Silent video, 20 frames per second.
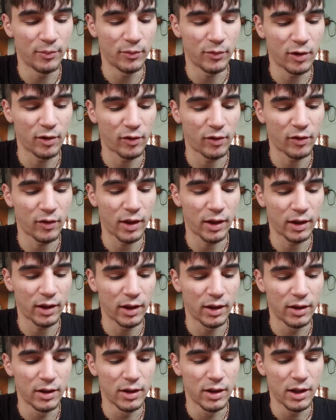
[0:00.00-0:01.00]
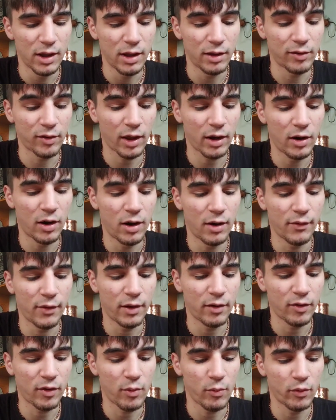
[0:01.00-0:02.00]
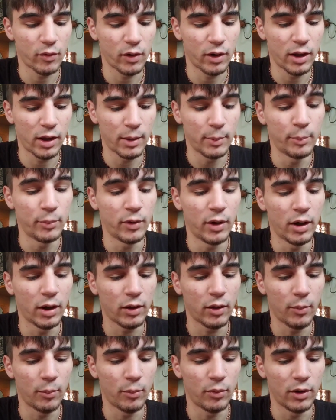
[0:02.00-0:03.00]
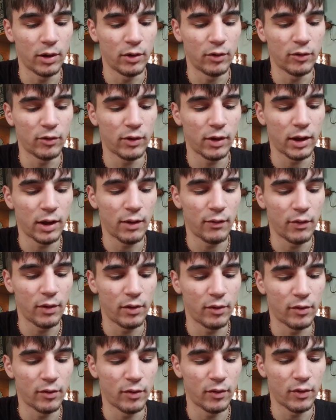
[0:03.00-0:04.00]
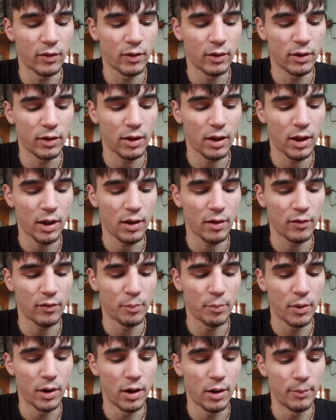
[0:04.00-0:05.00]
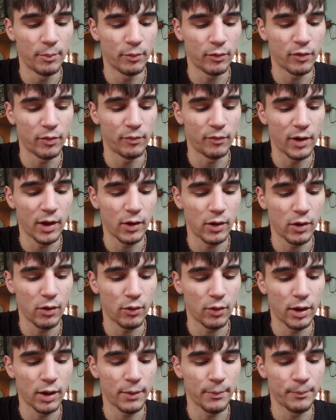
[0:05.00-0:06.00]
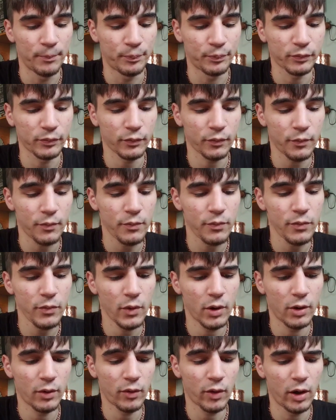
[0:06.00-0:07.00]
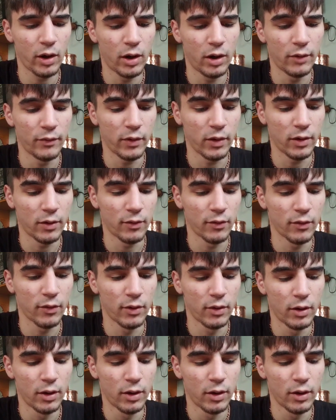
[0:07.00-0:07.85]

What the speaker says: just because like it's kind of obvious he's gonna like block the bridge to give his bomb some value, right? It's kind of obvious.